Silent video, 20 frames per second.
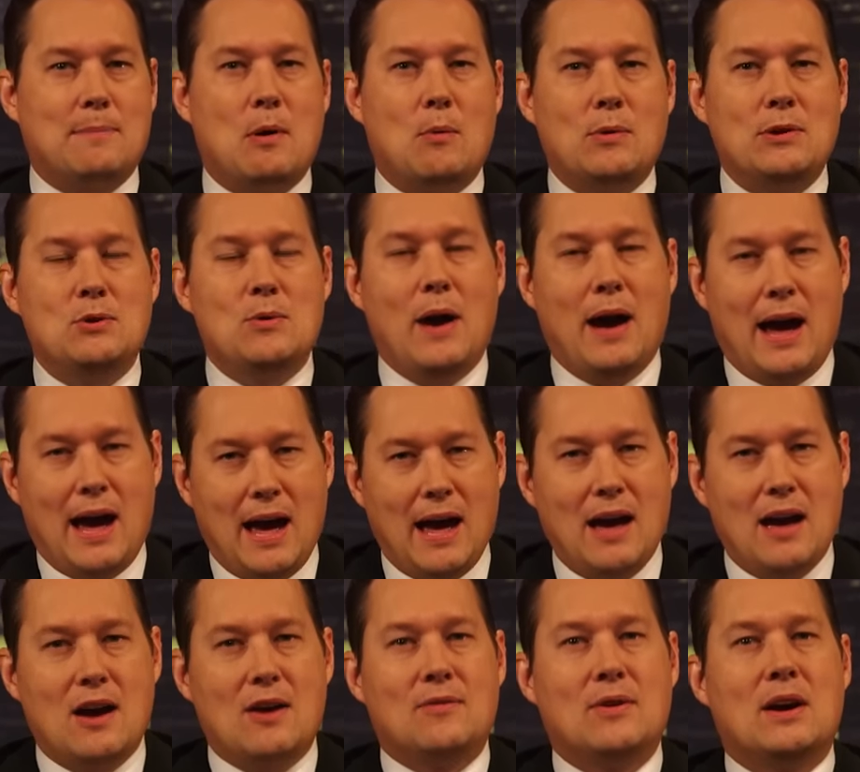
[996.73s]
But when you
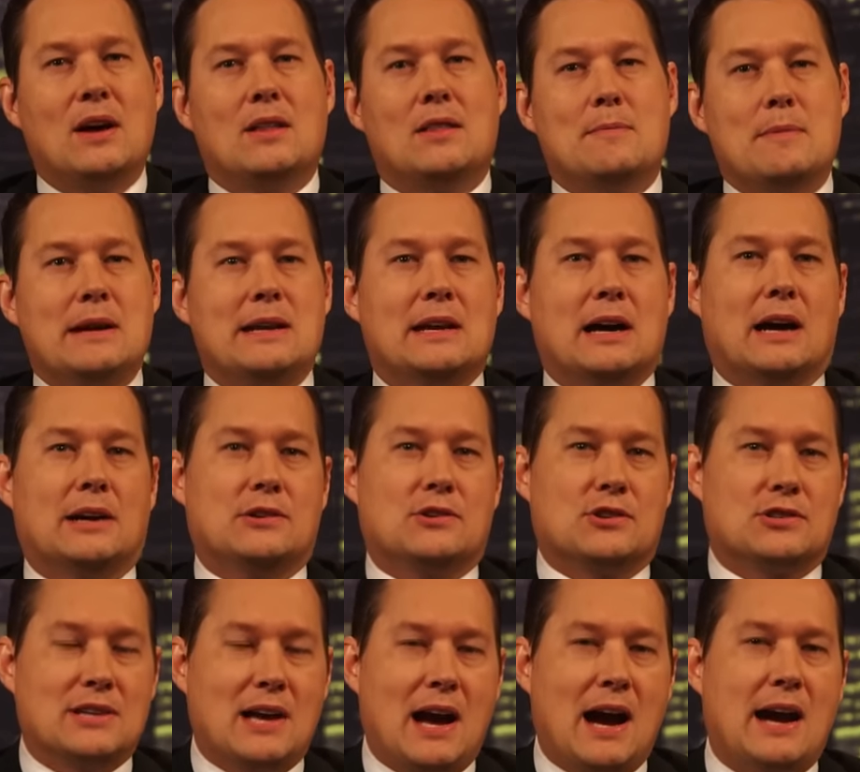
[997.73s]
have the media on
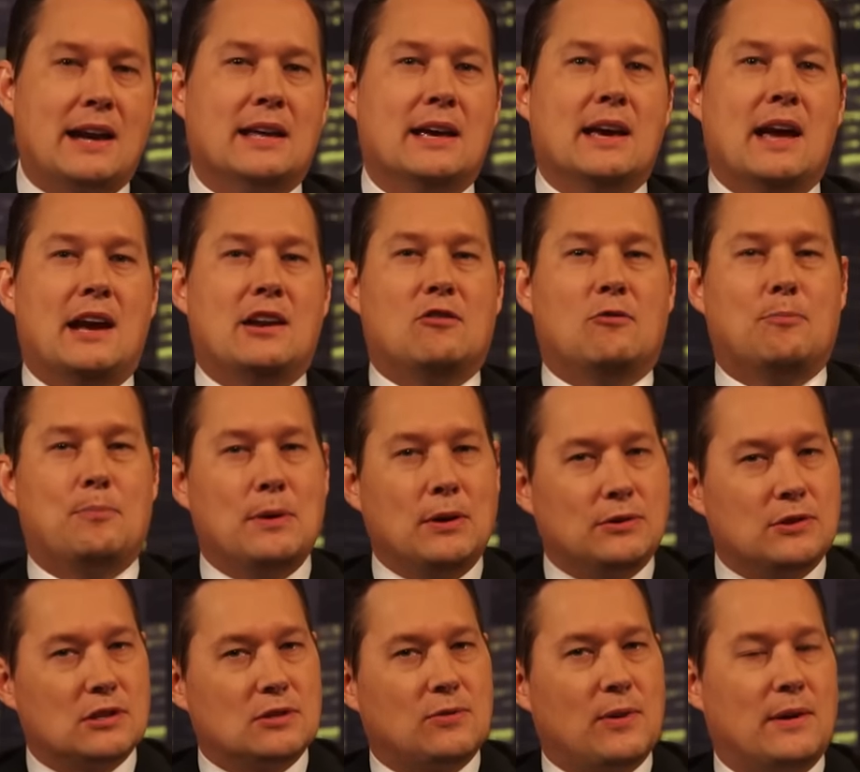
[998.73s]
your side and you've
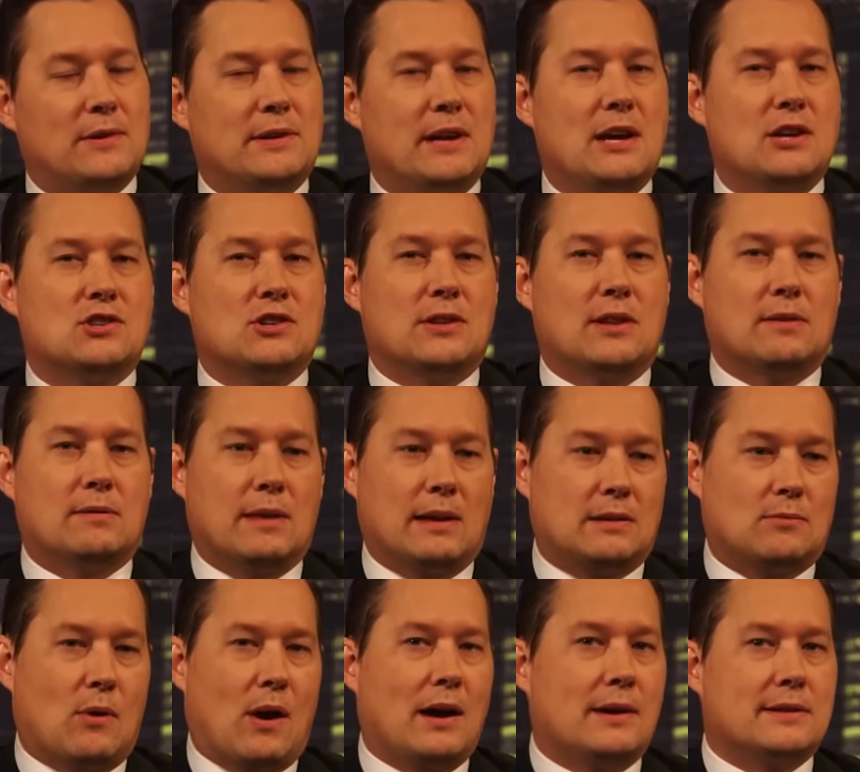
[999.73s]
built this foundation
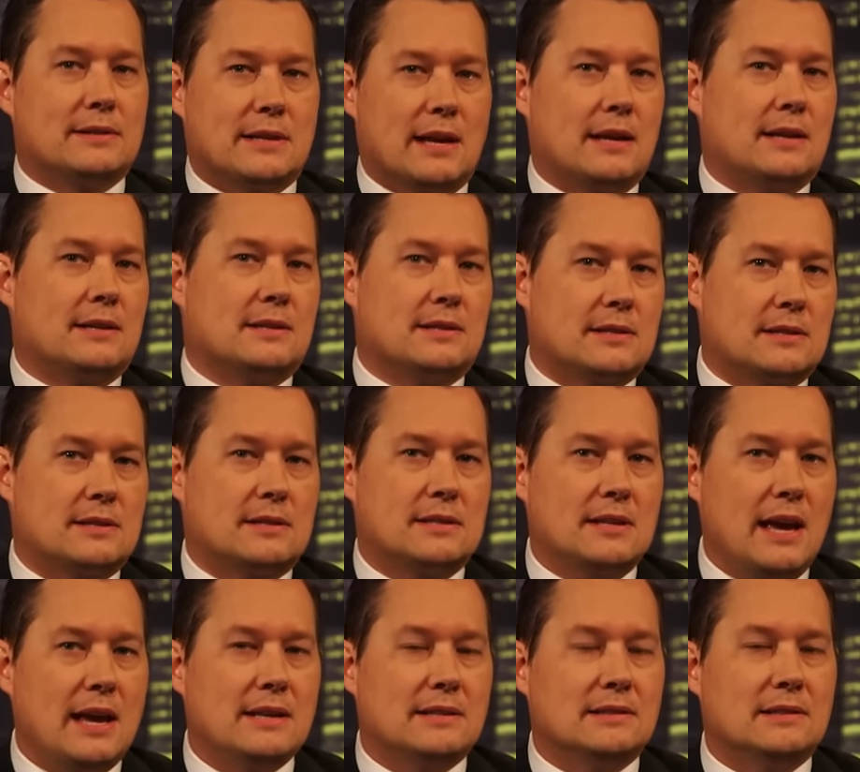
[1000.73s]
that Ron DeSantis is
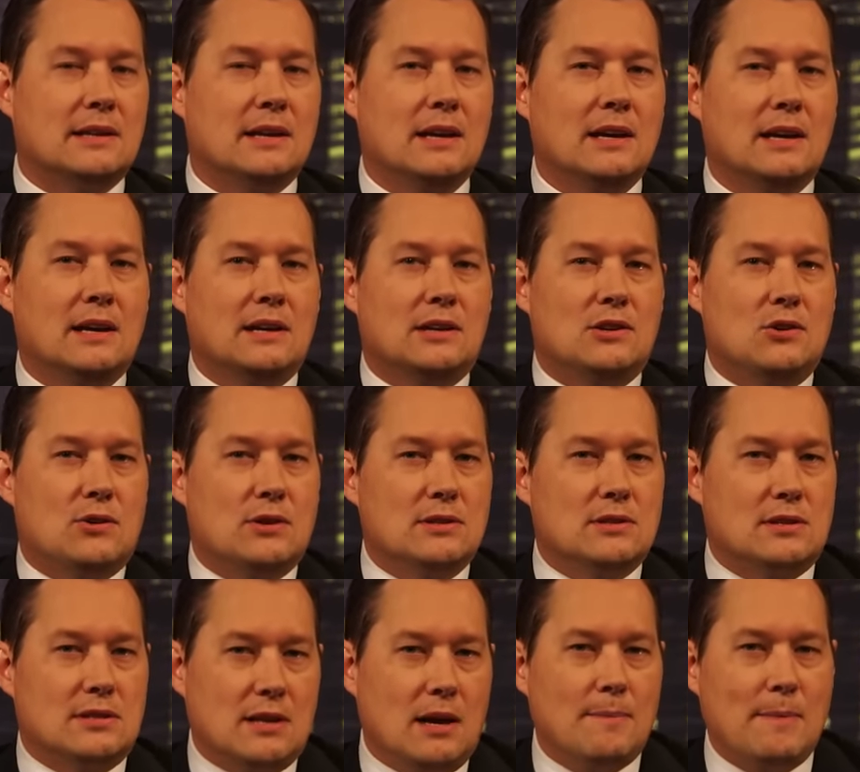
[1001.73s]
Satan, you can
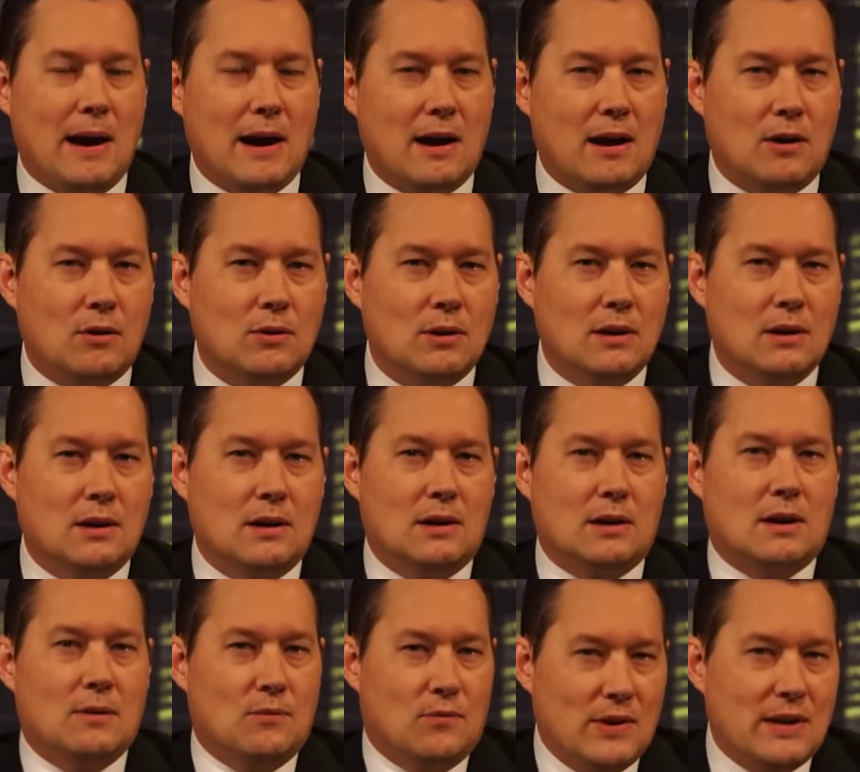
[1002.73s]
somehow
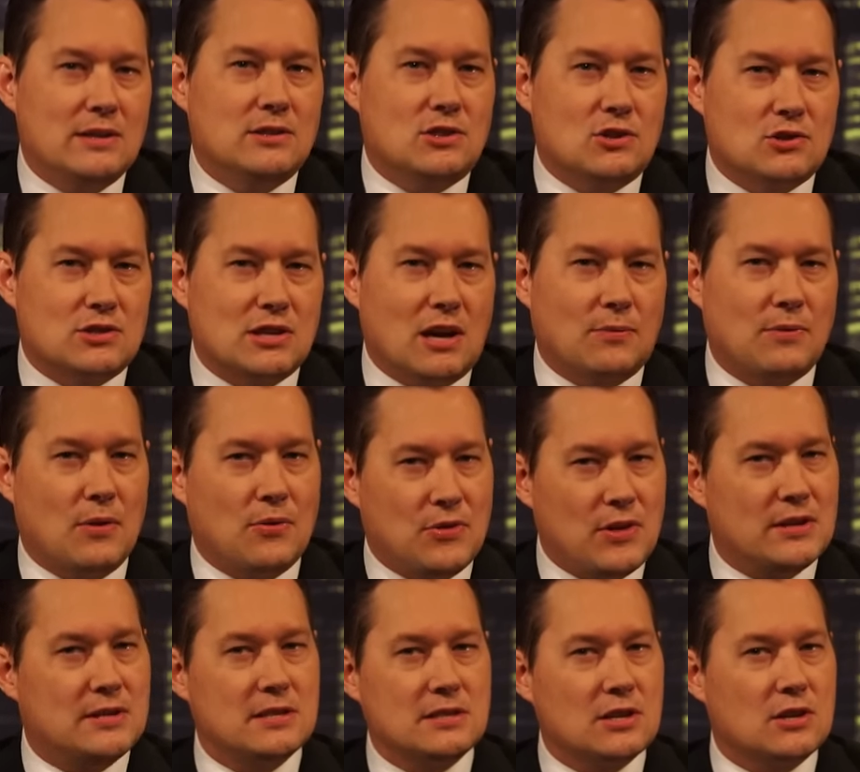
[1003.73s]
convince yourself that
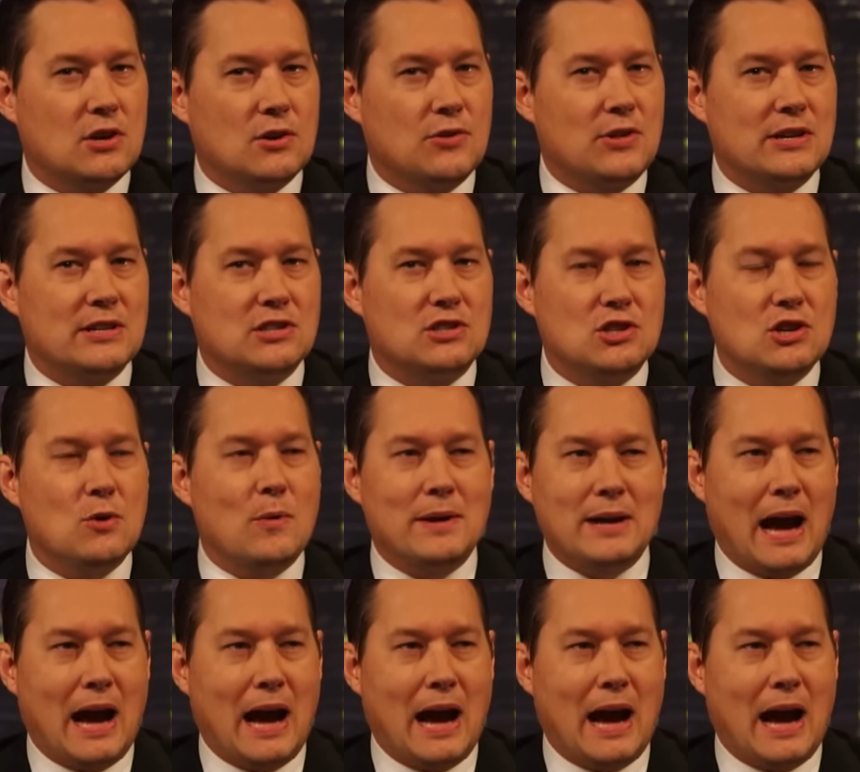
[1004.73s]
this is a good thing to do.